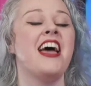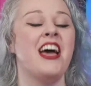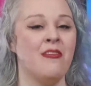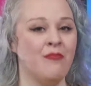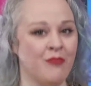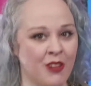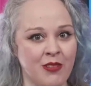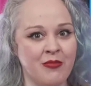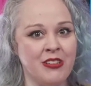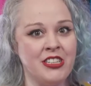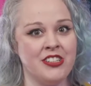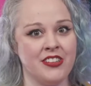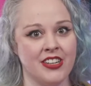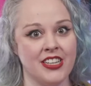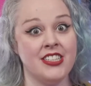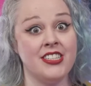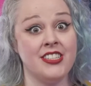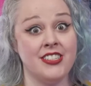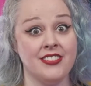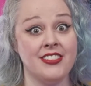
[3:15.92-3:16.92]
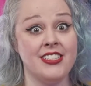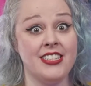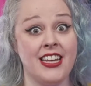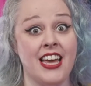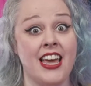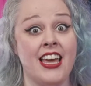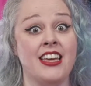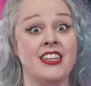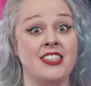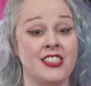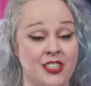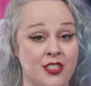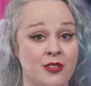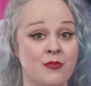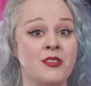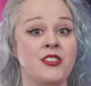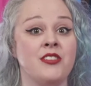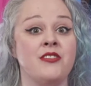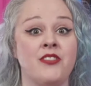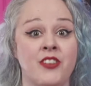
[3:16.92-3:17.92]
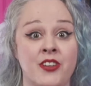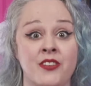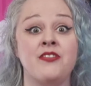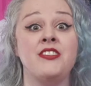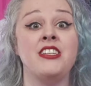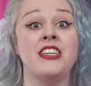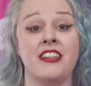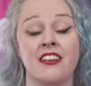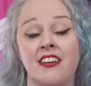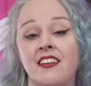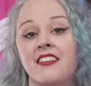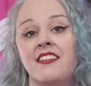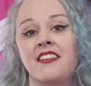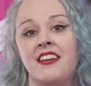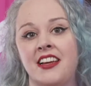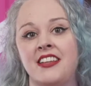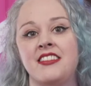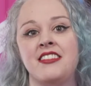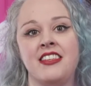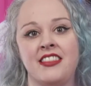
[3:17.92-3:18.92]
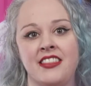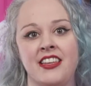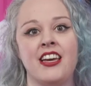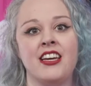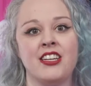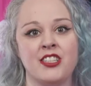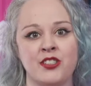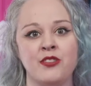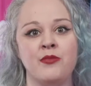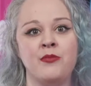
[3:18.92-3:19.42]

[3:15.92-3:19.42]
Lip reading: and what we're trying to do today in terms of decolonizing the actual